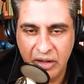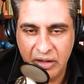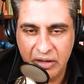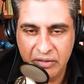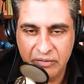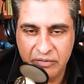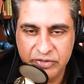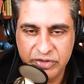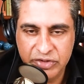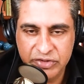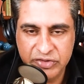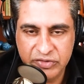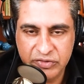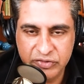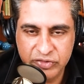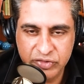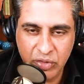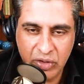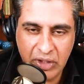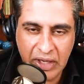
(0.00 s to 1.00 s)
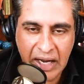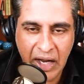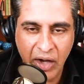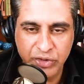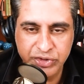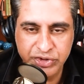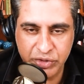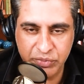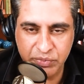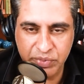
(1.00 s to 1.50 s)
just sort of how
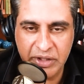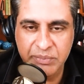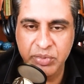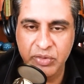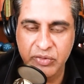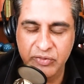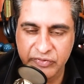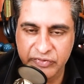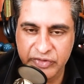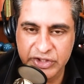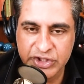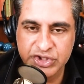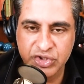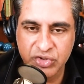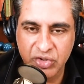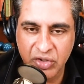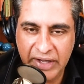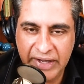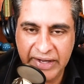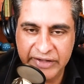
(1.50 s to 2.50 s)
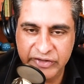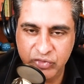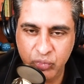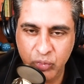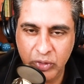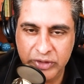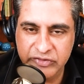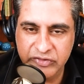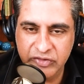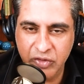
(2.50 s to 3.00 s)
should people visualize
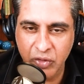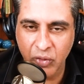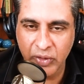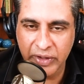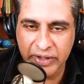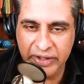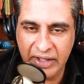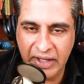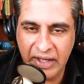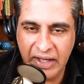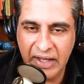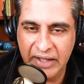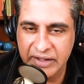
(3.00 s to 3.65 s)
what's going on?